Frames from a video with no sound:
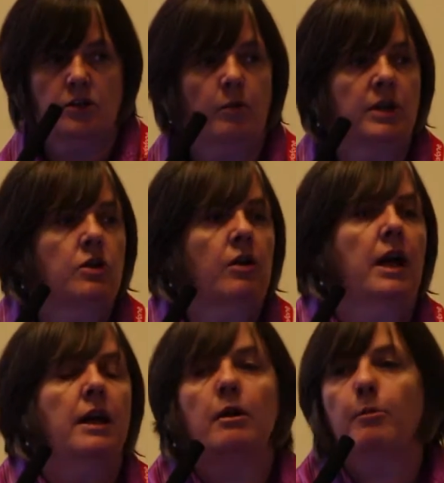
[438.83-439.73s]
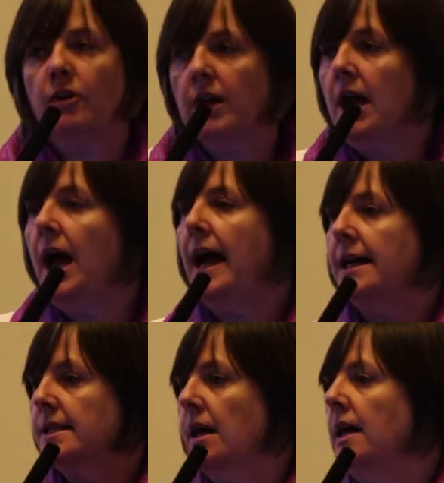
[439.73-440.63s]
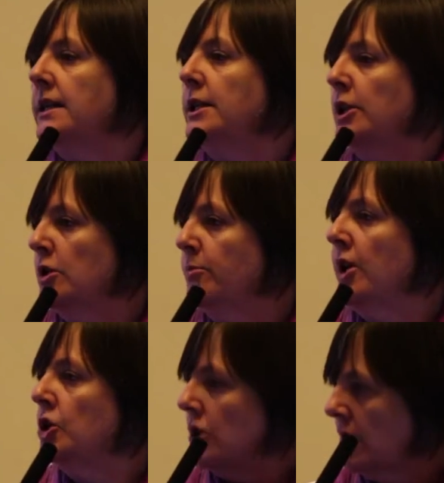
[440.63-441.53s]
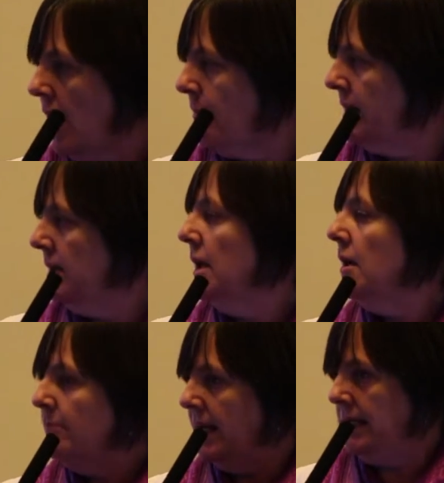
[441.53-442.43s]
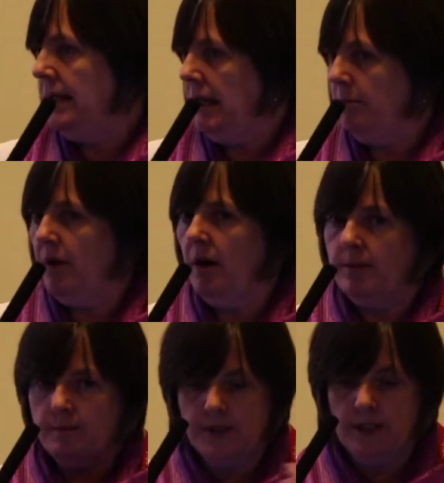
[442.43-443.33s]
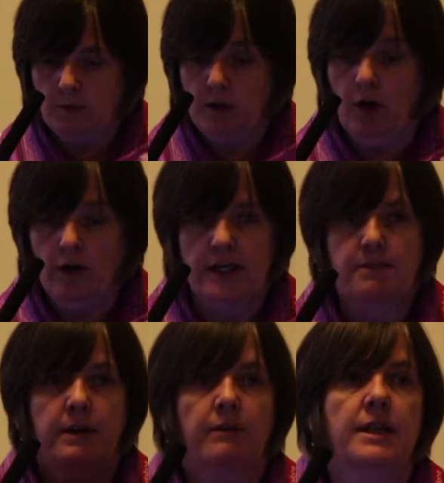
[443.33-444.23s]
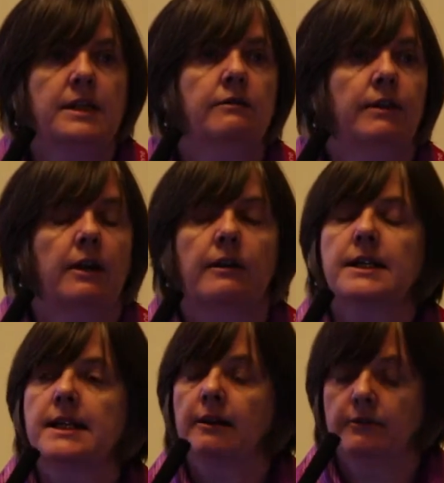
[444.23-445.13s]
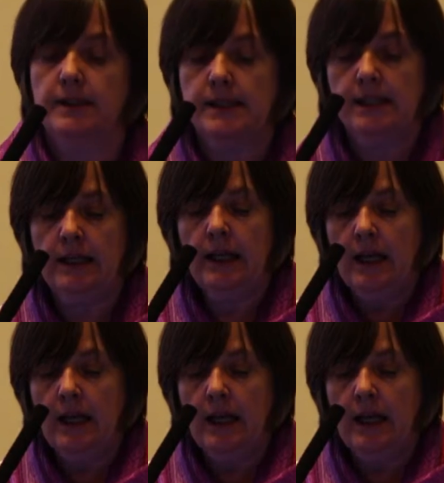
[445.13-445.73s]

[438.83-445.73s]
So we're talking here about anxiety and depression, common mental health problems that we all experience to various levels,